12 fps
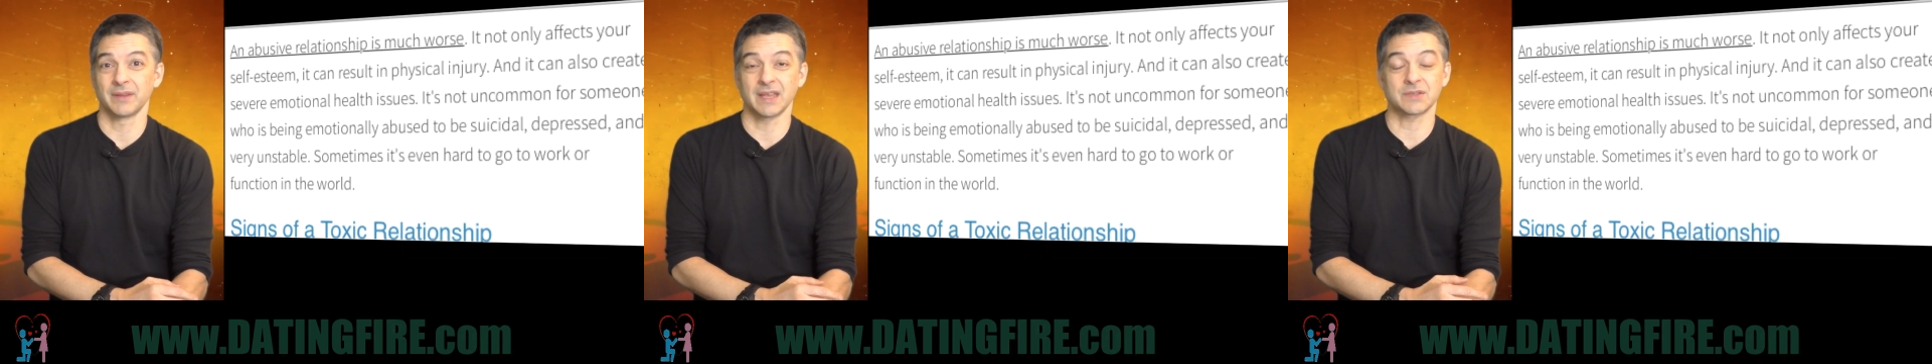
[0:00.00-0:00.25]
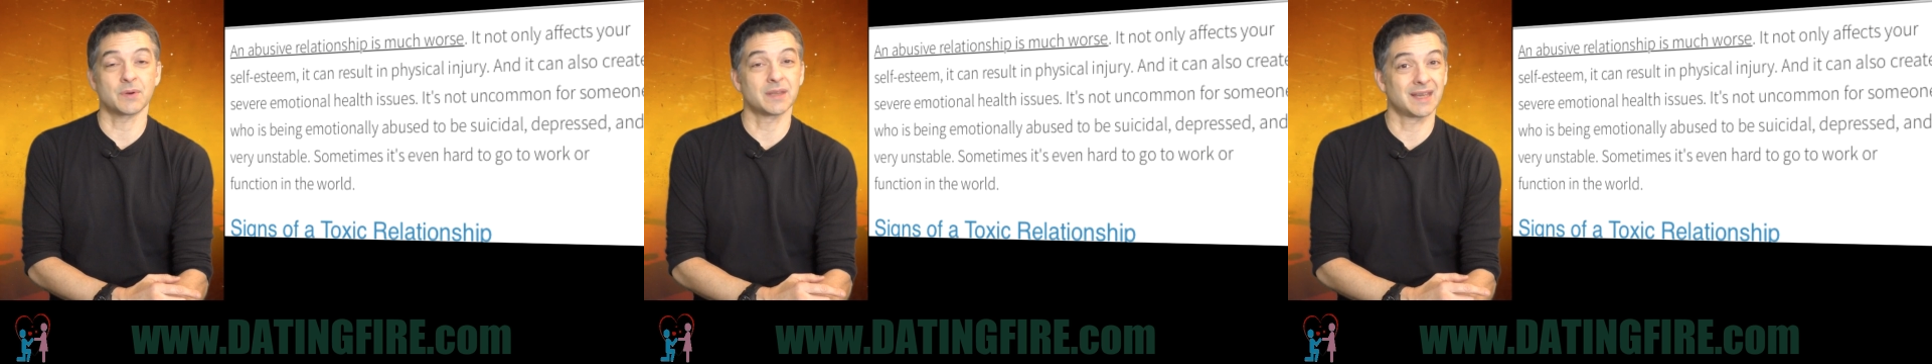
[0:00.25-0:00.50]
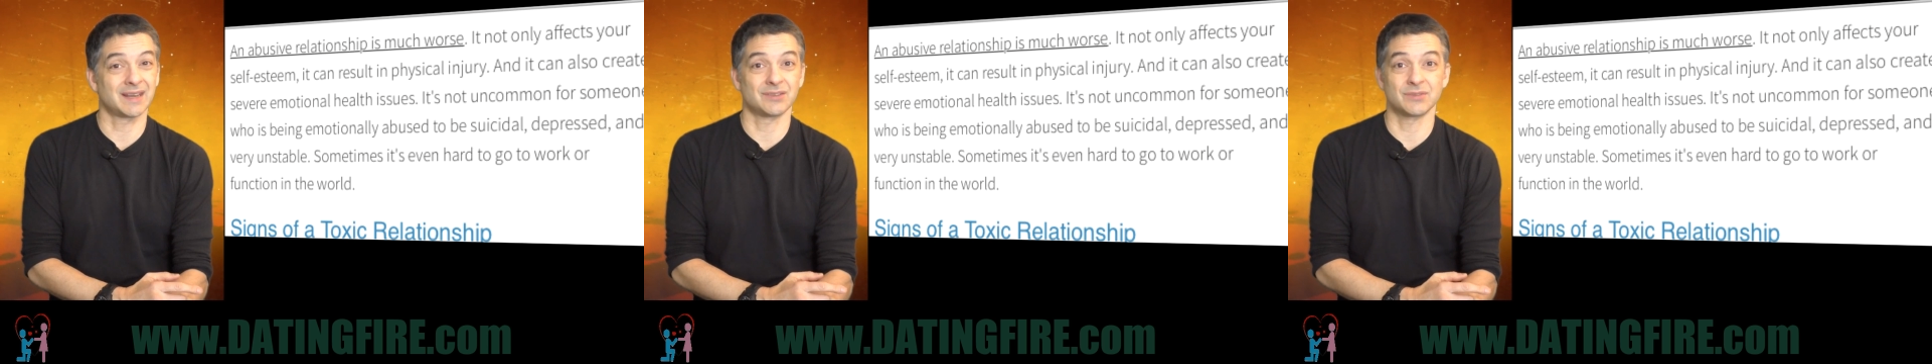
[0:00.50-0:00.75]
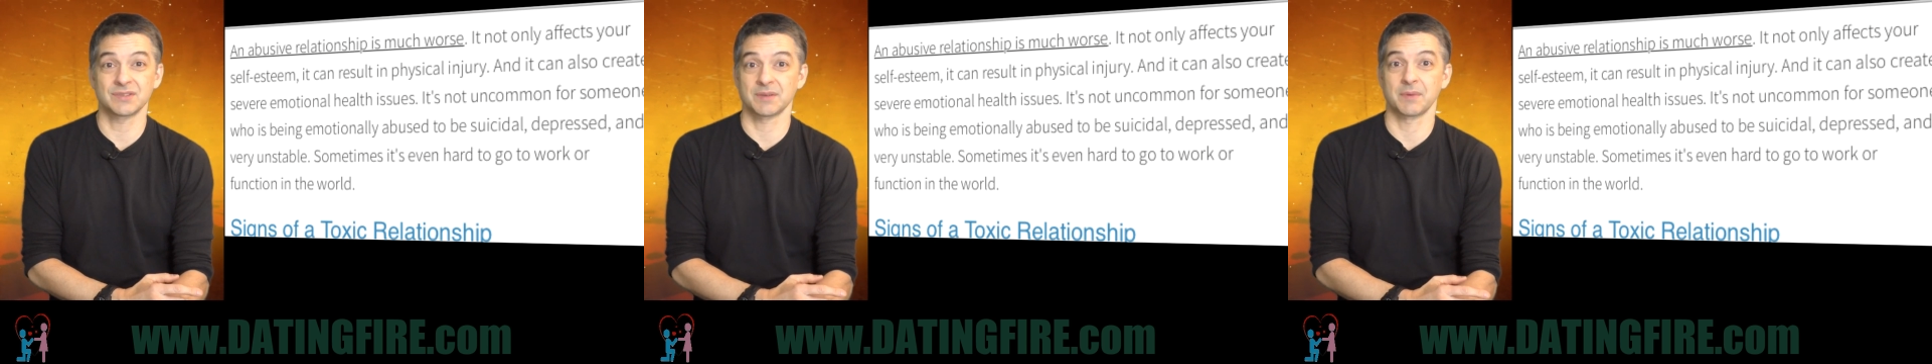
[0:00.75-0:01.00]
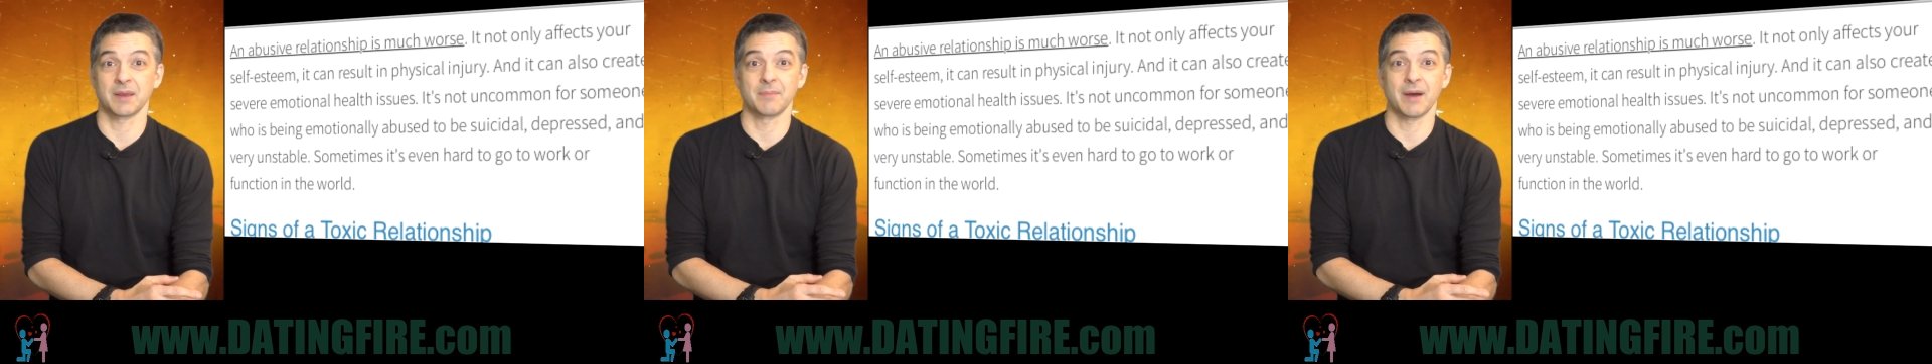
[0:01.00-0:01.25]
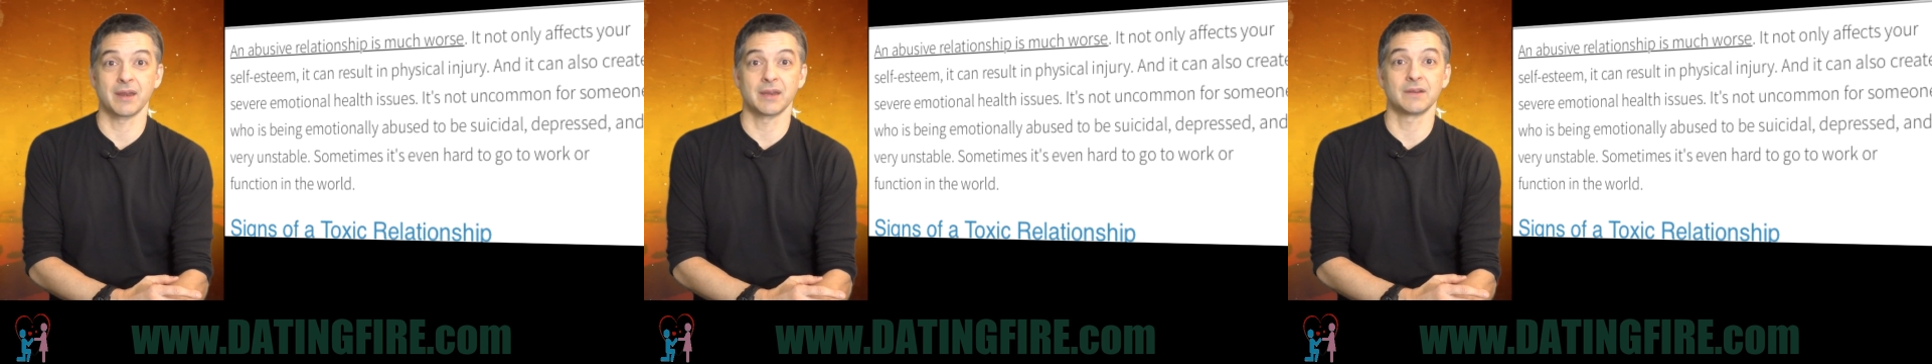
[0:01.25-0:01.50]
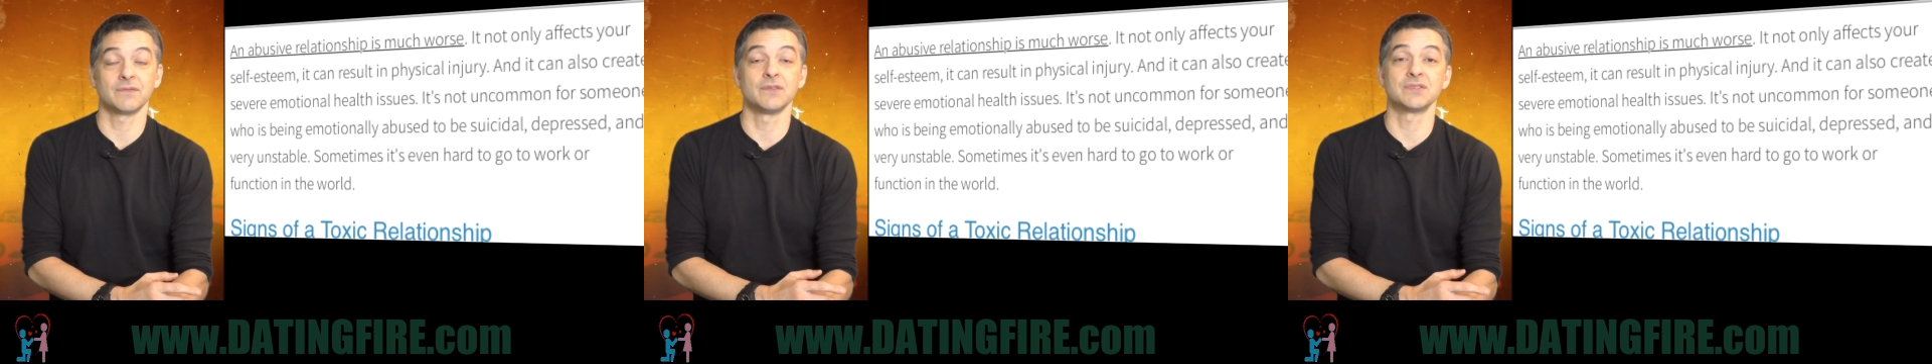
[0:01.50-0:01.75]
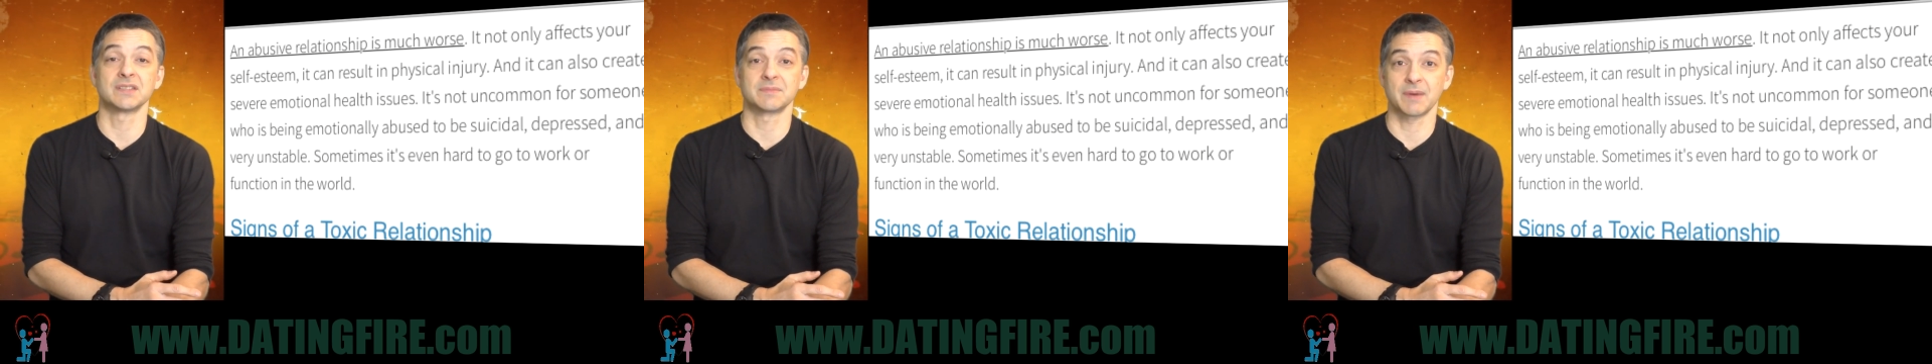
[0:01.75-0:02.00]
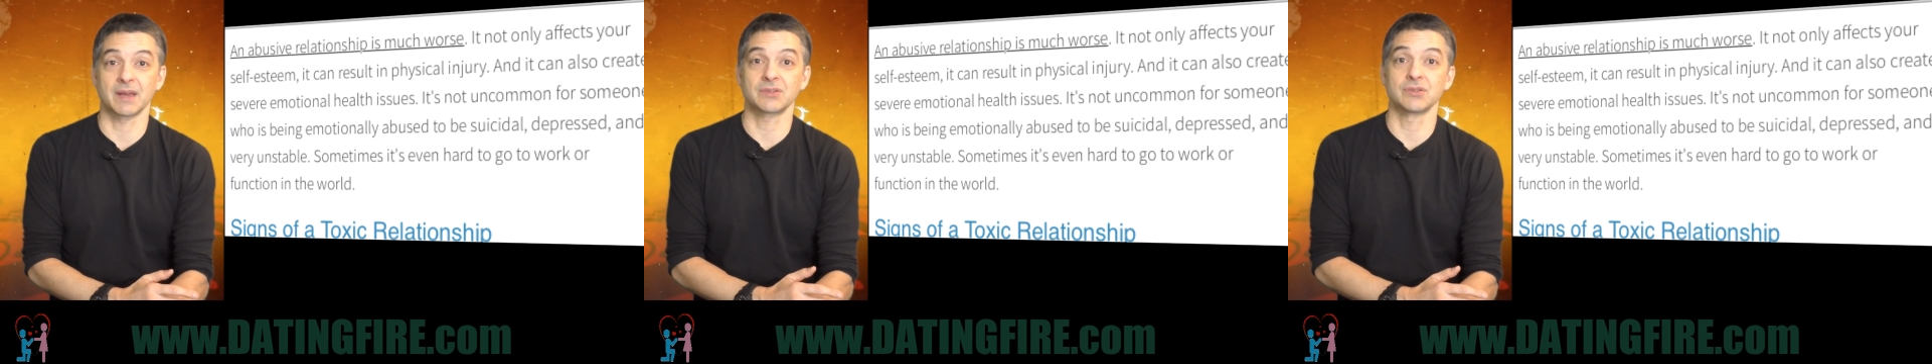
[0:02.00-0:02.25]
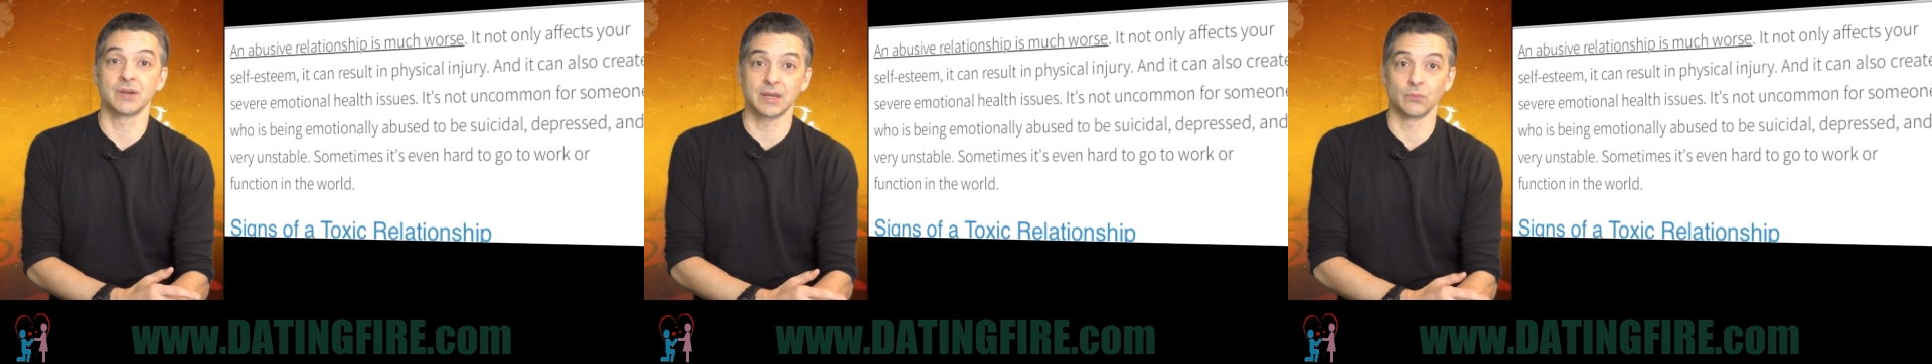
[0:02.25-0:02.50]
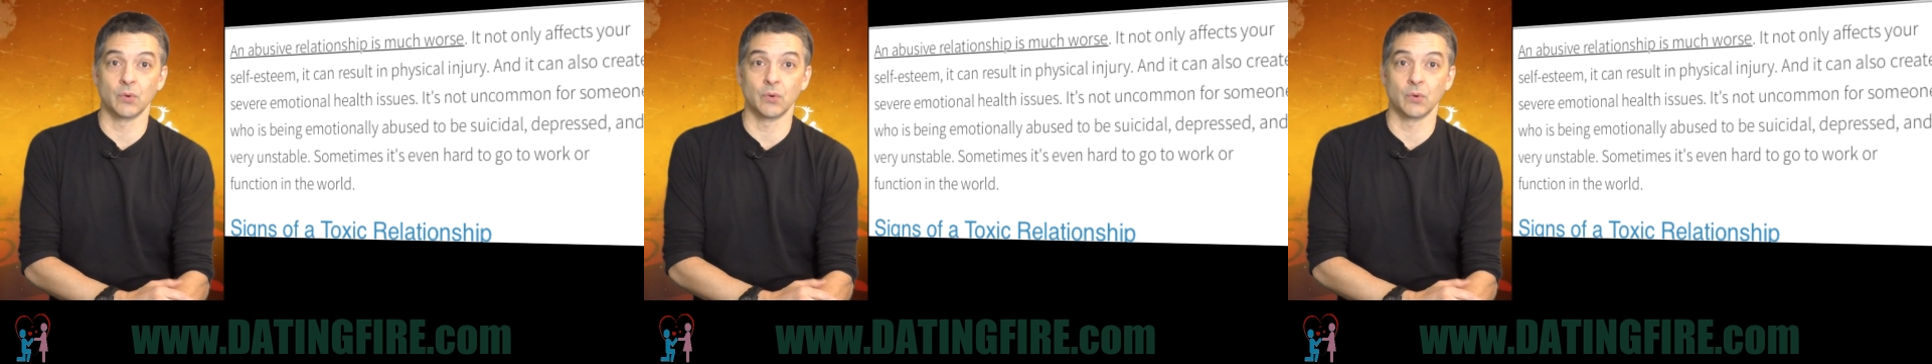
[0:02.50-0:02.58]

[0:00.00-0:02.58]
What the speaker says: That's why you got to do something about it if you suspect you're in